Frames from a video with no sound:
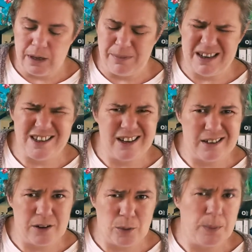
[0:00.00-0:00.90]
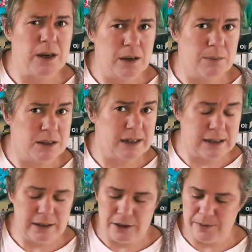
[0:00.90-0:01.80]
I'm not a tight knitter, but I'm a
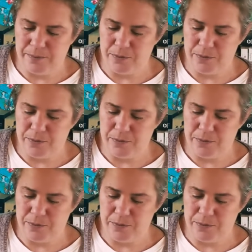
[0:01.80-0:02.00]
tight knitter.